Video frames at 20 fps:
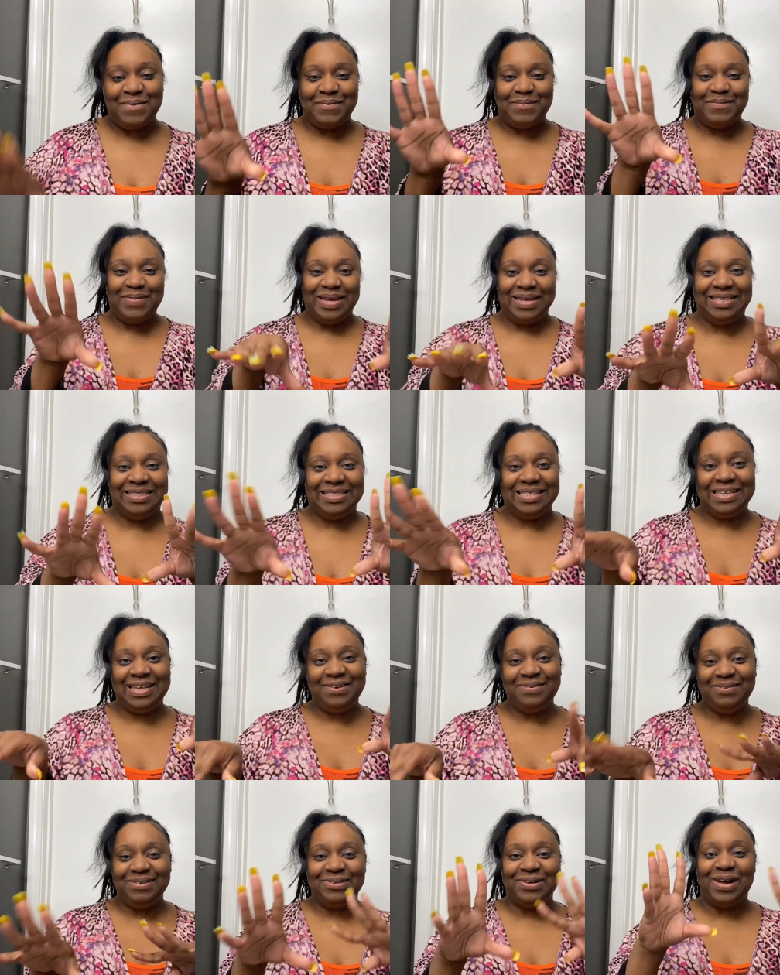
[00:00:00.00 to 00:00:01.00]
But
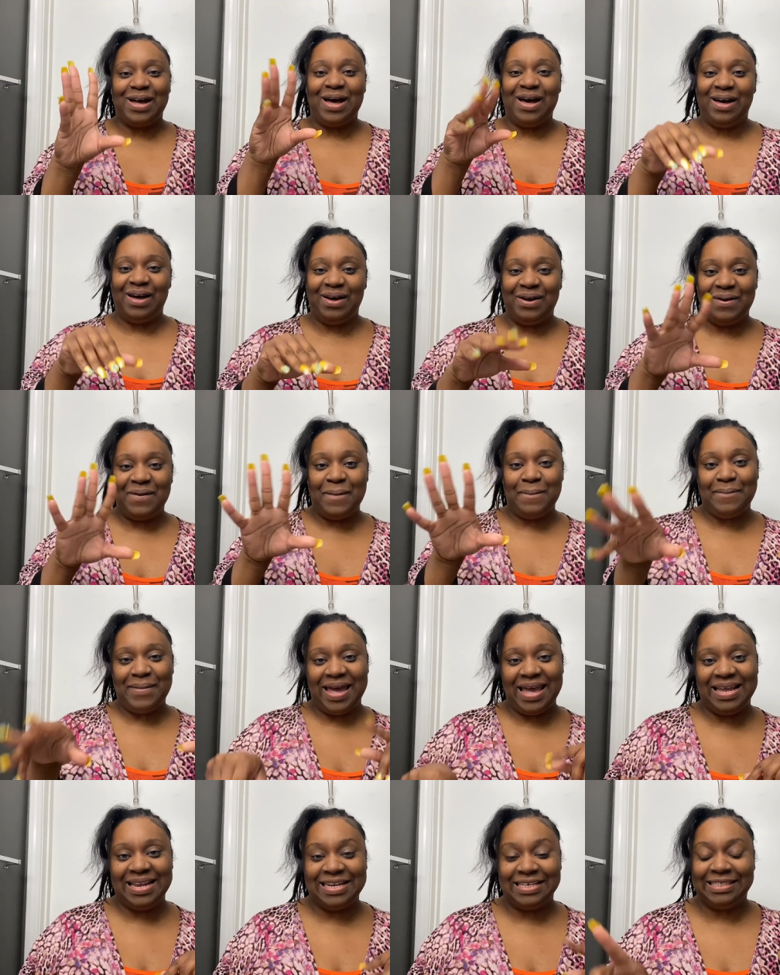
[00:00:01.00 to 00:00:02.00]
today we doing home
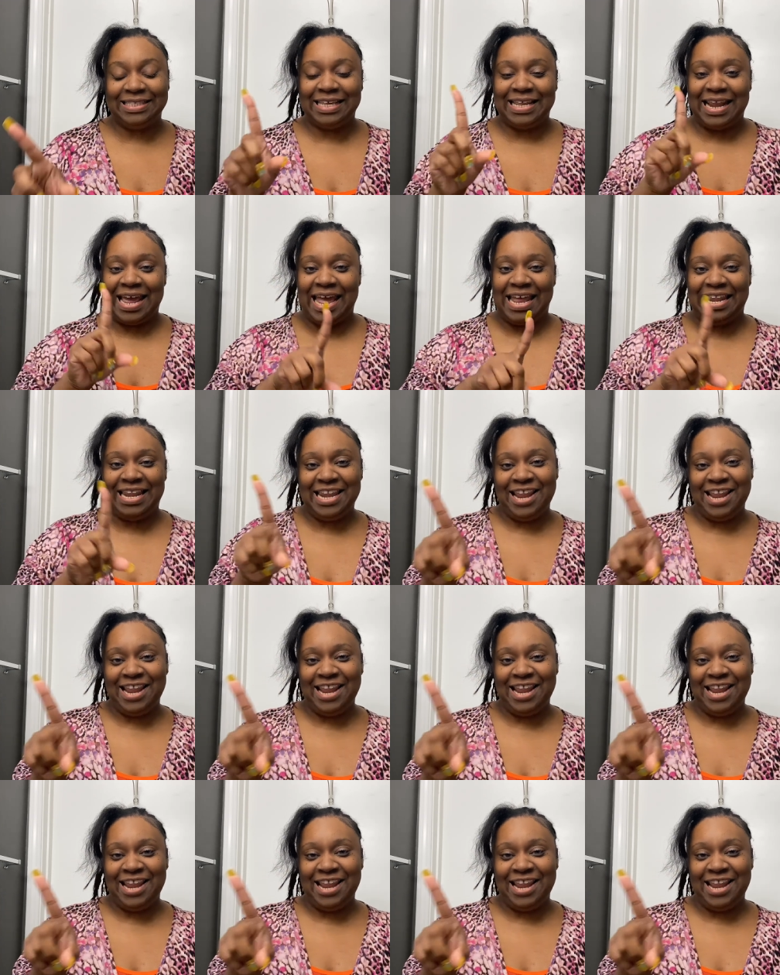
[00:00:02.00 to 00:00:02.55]
maintenance. It ain't